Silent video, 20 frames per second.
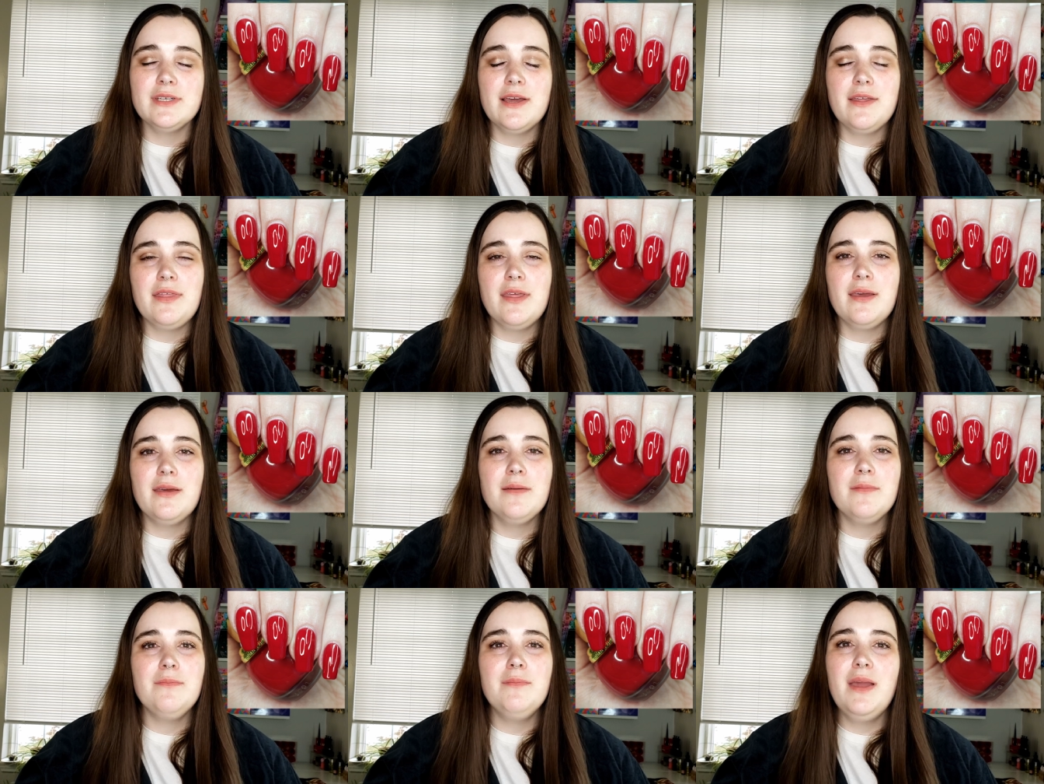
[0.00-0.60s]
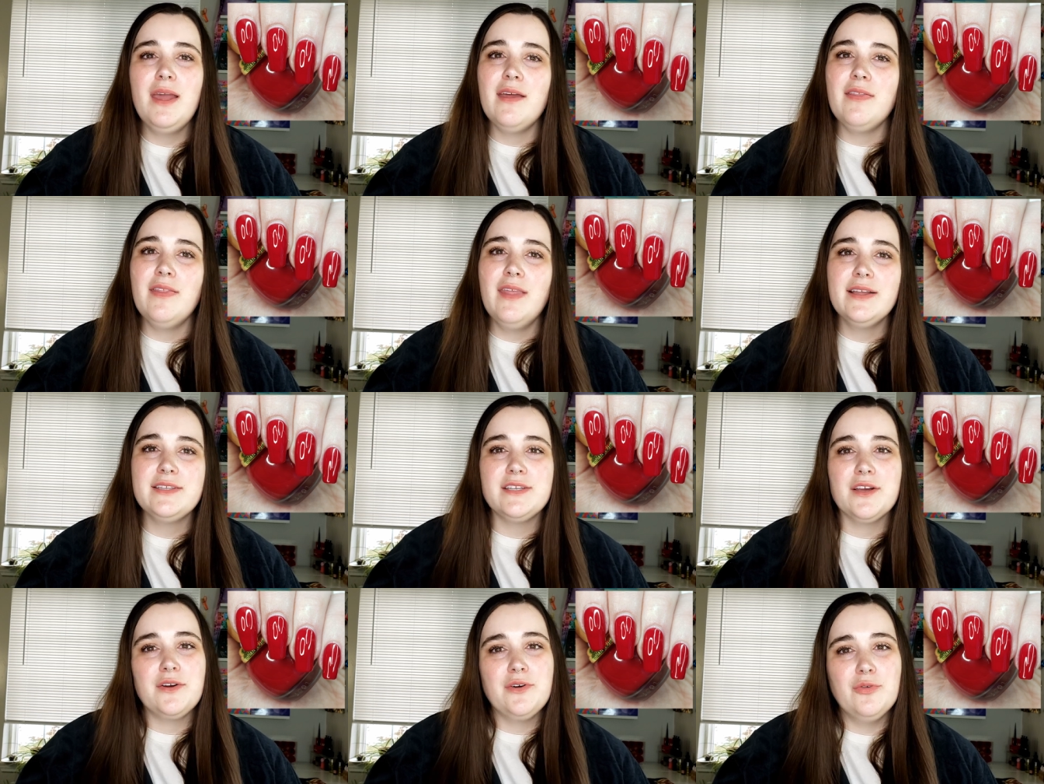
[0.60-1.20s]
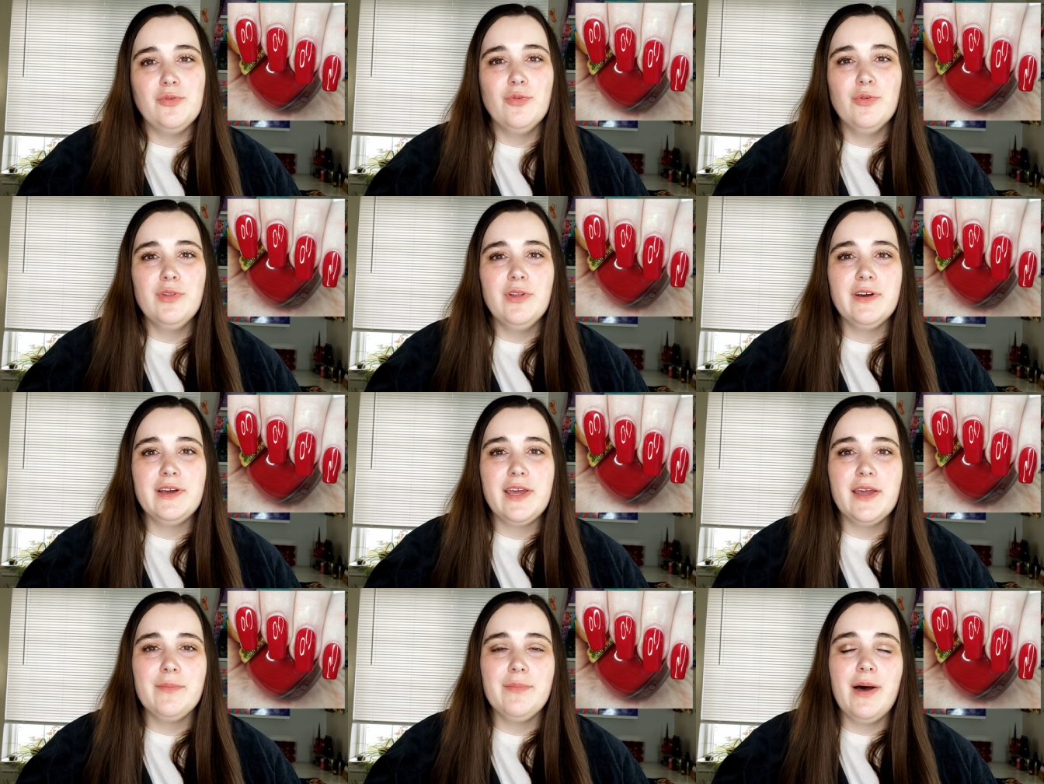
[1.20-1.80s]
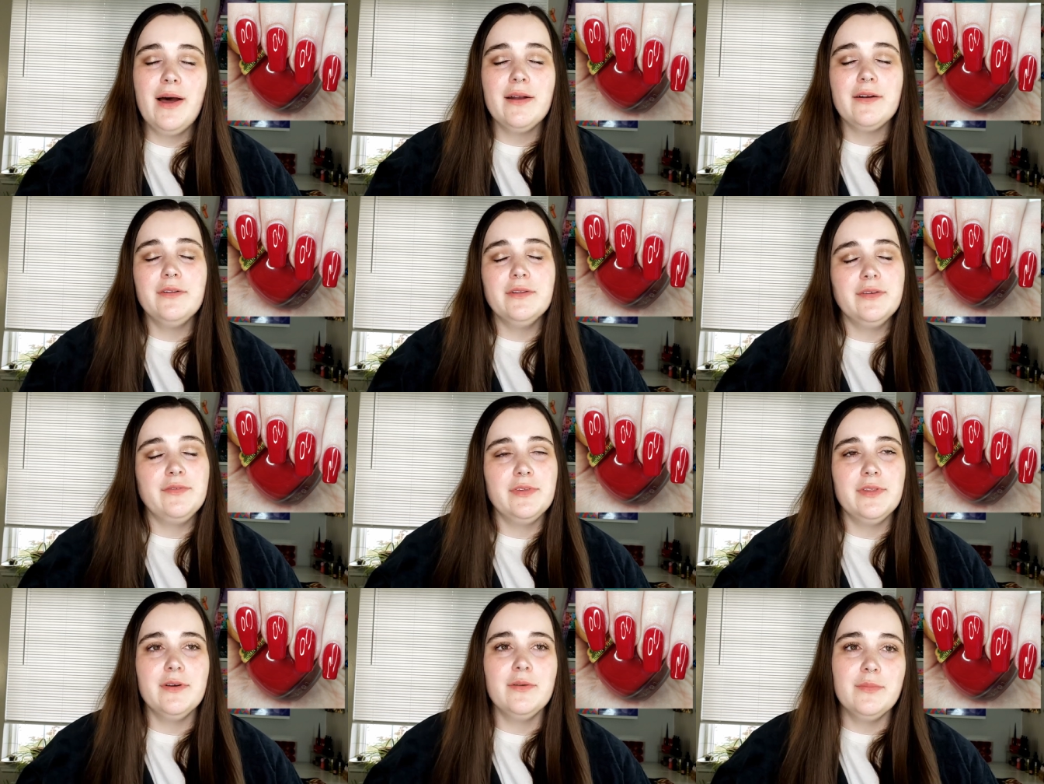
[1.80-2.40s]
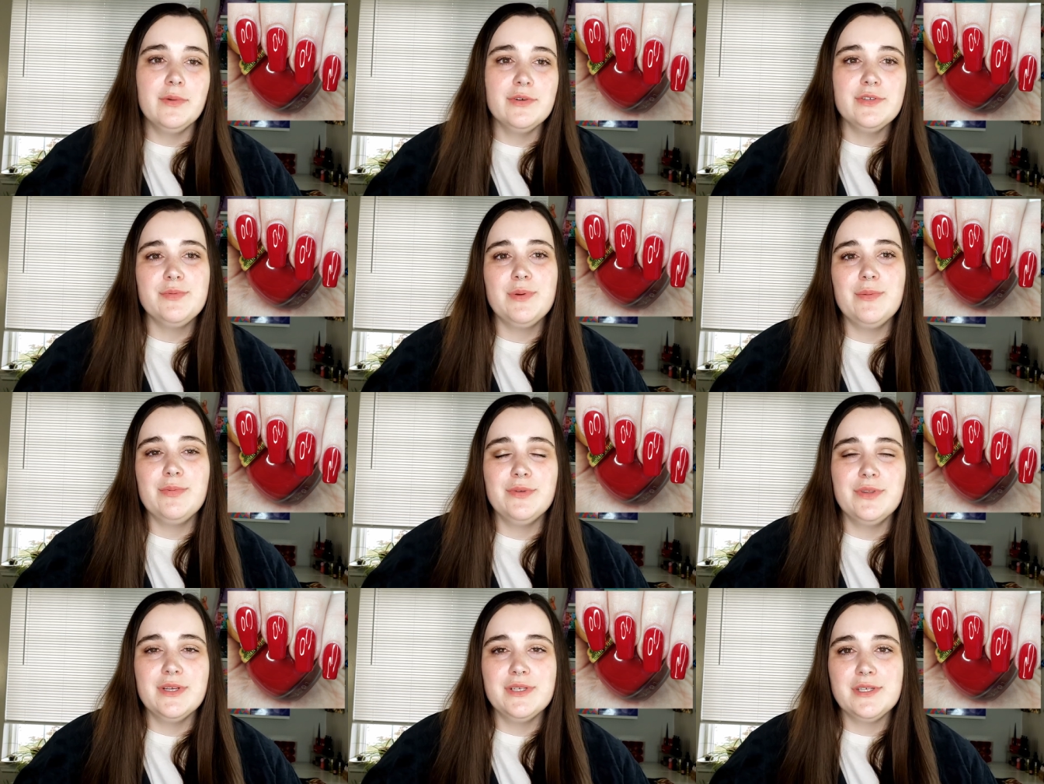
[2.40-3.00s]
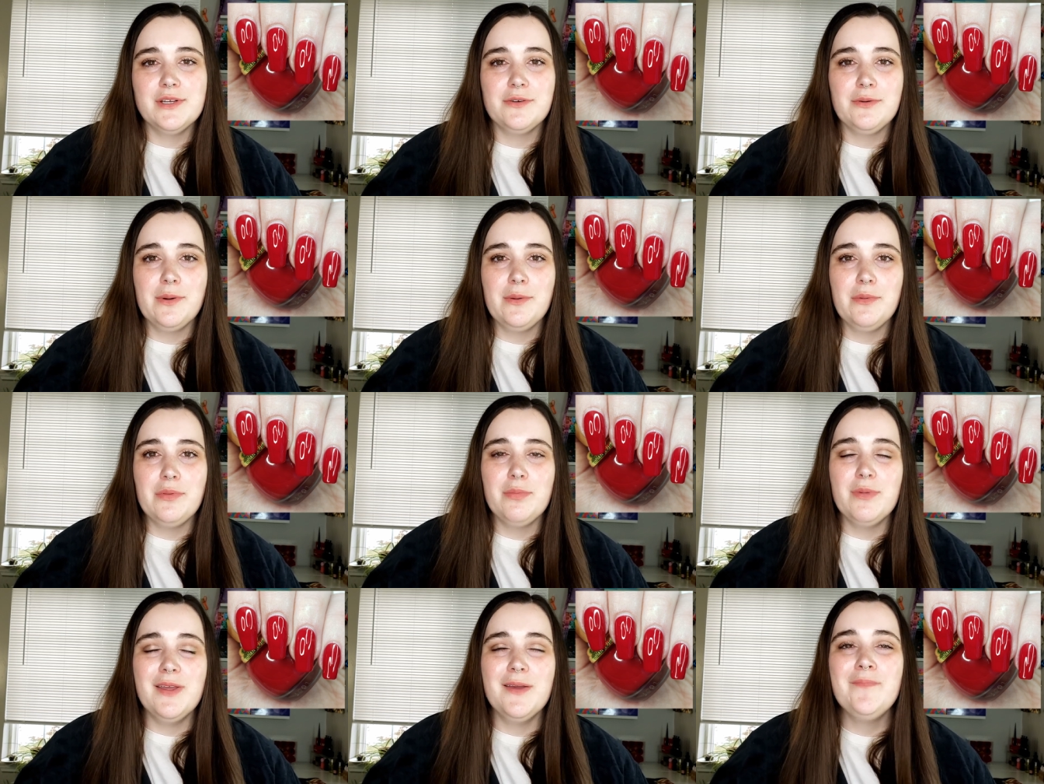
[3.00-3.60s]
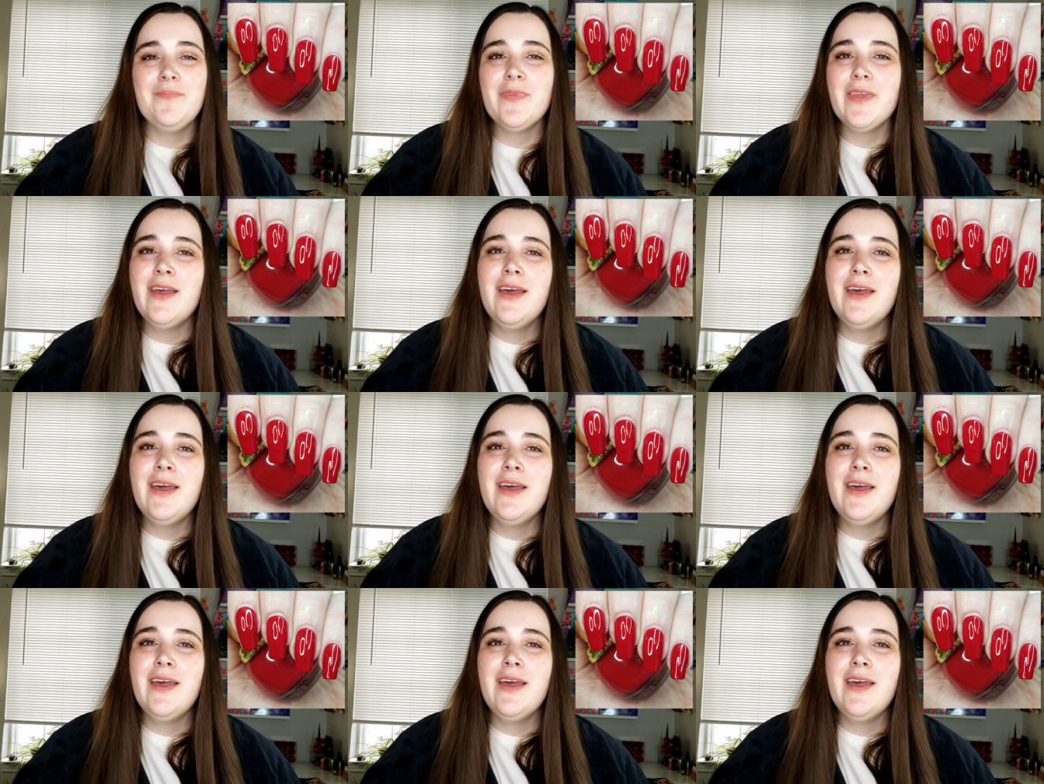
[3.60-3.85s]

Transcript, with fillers: I think, man, that's a cool looking bottle, even though most people disagree with me.